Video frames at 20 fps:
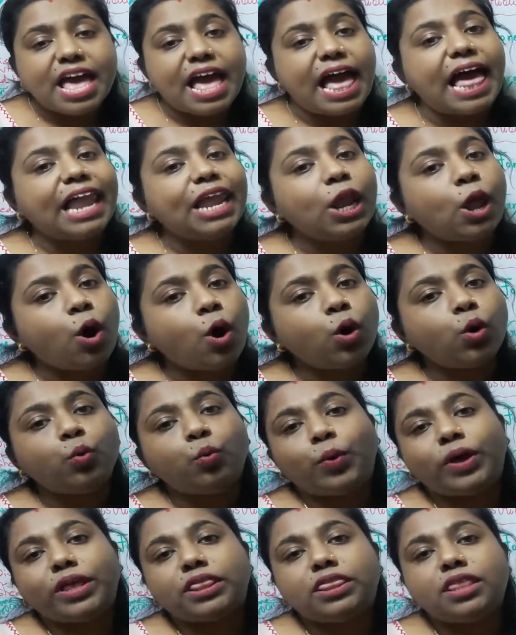along
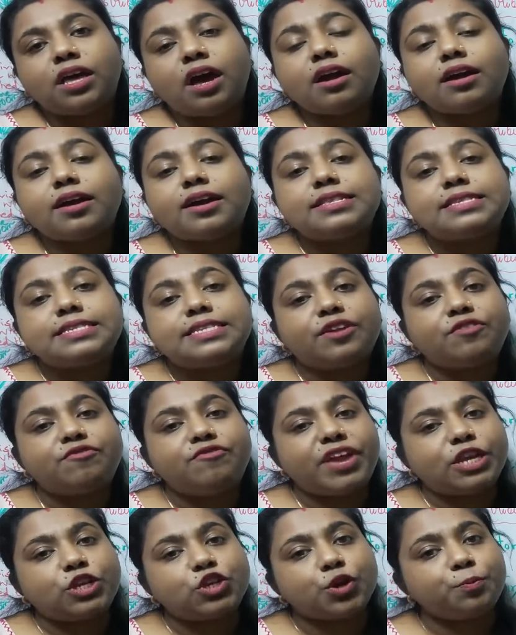with the
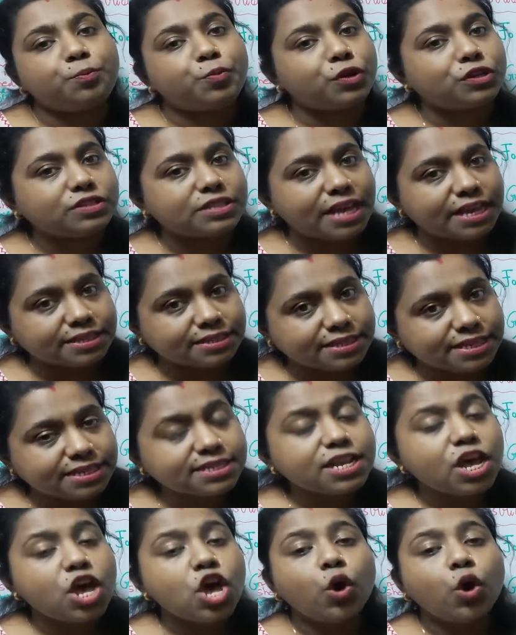conservation processes